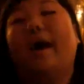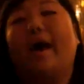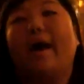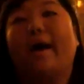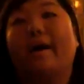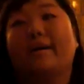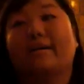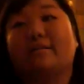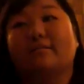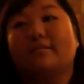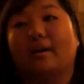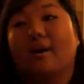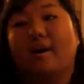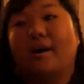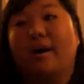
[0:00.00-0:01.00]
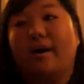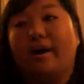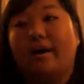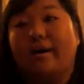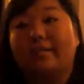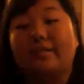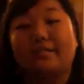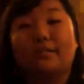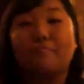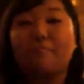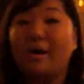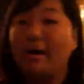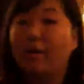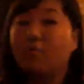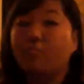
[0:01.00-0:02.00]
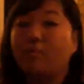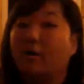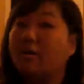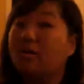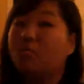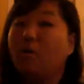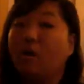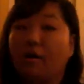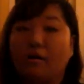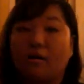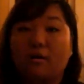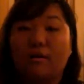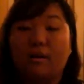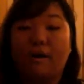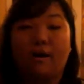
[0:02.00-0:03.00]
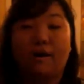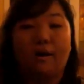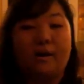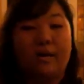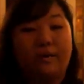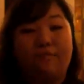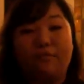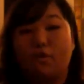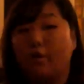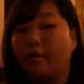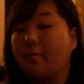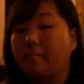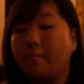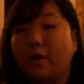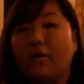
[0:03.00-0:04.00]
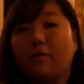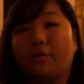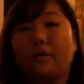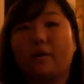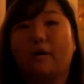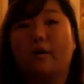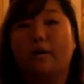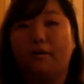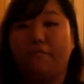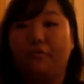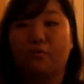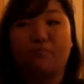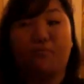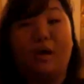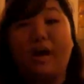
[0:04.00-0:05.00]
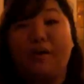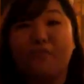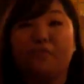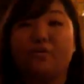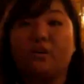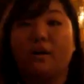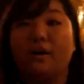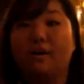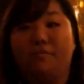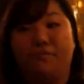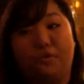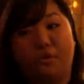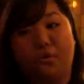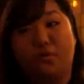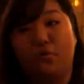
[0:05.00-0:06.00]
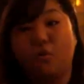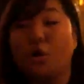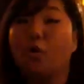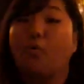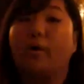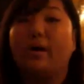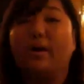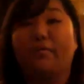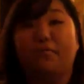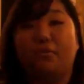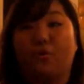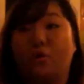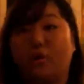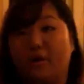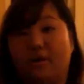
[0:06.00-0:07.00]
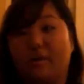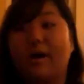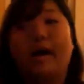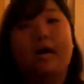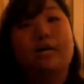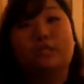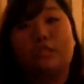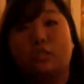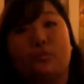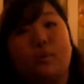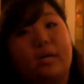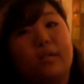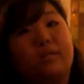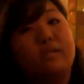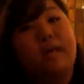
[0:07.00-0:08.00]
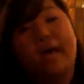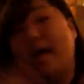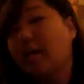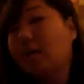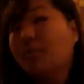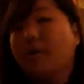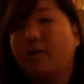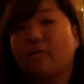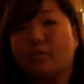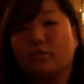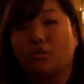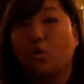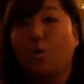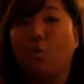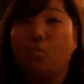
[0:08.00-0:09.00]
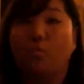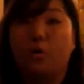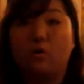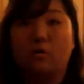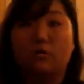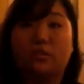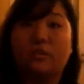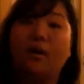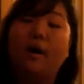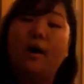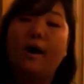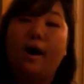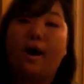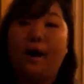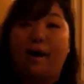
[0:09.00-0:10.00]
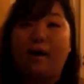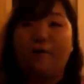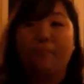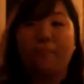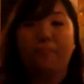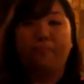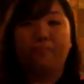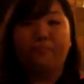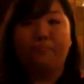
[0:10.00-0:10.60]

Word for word: and uh, it doesn't matter where you are uh, if you're in America if you're in Africa if you're in Norway if you are in Sweden anywhere in this whole world um,